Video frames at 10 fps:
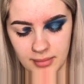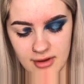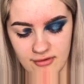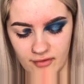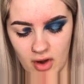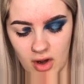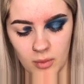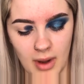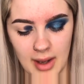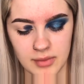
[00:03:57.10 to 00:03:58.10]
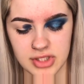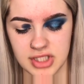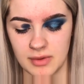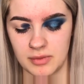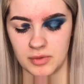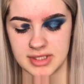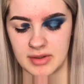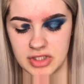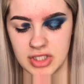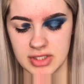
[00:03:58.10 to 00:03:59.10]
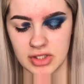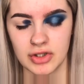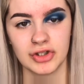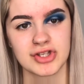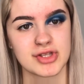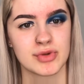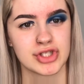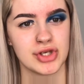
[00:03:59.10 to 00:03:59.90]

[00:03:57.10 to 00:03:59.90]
before what I was doing was I was using colours that were